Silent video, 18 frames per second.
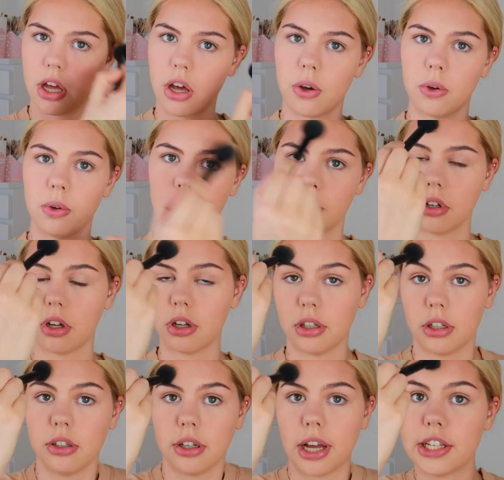so,
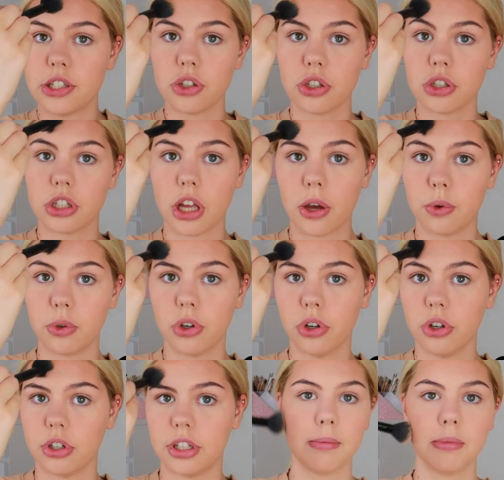oh, it's just so
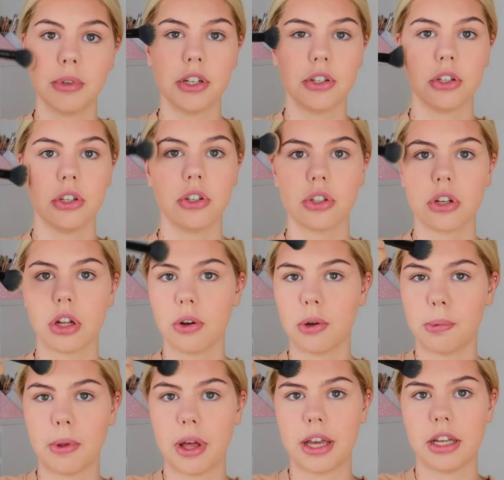good. I'm literally just going
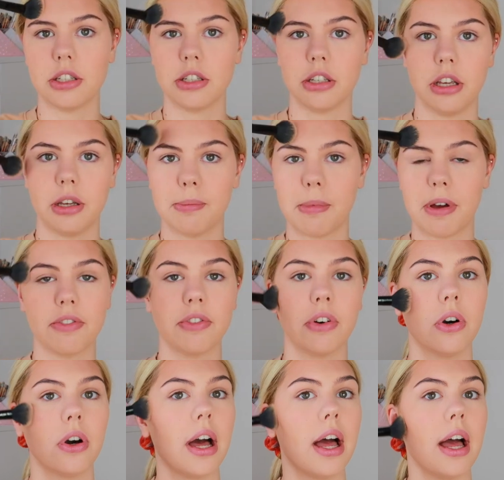to apply it to my
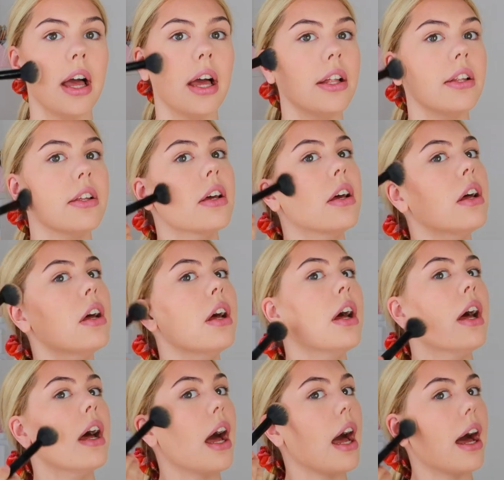forehead
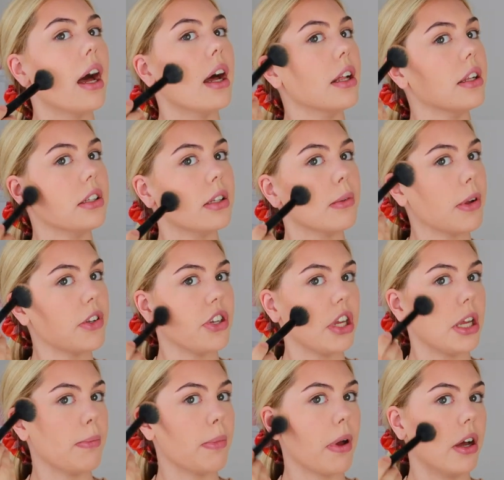and my
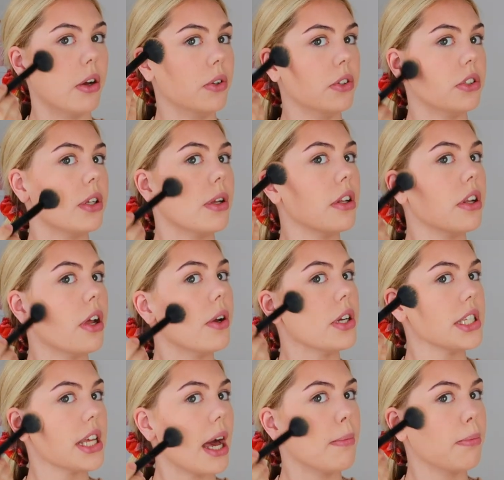cheekbones.
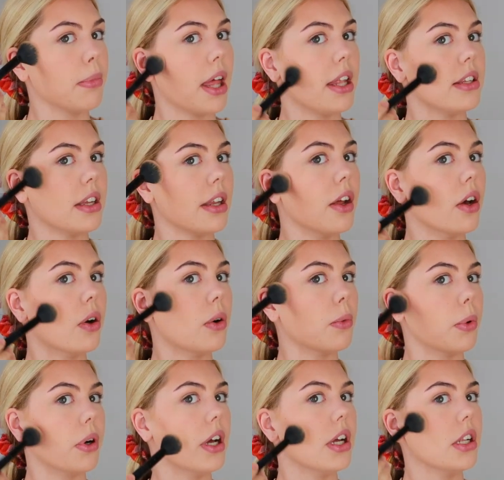Notice that I'm blending
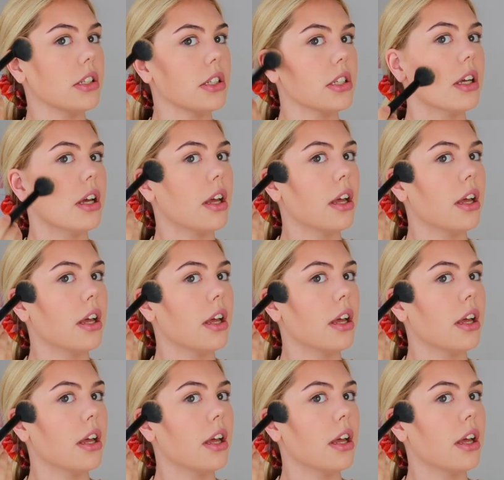upwards,